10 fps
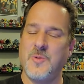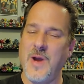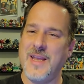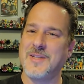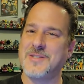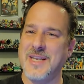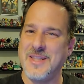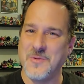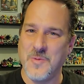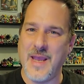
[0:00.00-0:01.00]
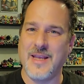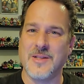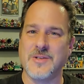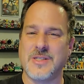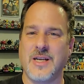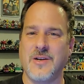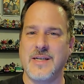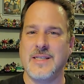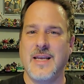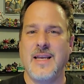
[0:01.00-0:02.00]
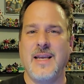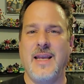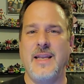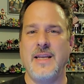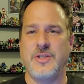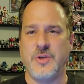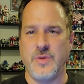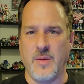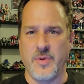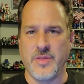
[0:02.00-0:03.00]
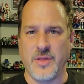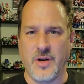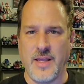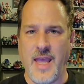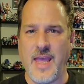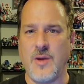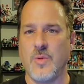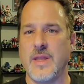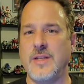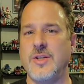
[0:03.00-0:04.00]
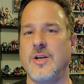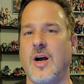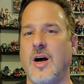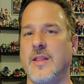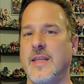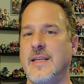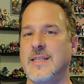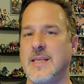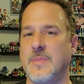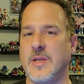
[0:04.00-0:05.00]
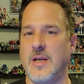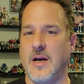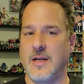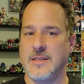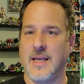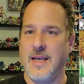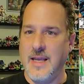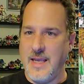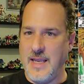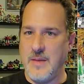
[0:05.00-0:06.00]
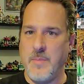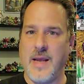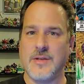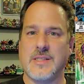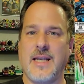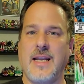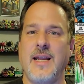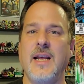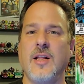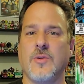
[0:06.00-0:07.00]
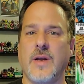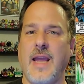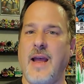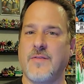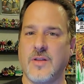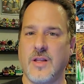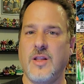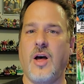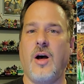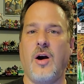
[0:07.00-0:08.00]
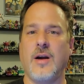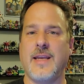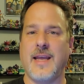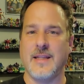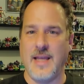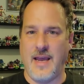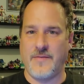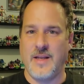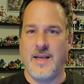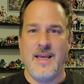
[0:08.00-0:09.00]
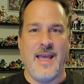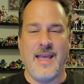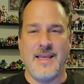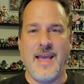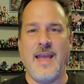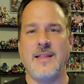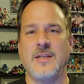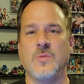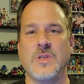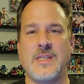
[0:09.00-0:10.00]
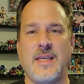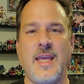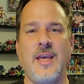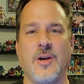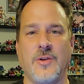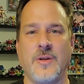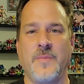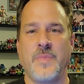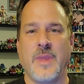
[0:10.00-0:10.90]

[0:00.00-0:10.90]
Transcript: regular series in issue number 38, where they took on the Decepticons in Mount St. Hilary after the Ark had left. And Galen was killed.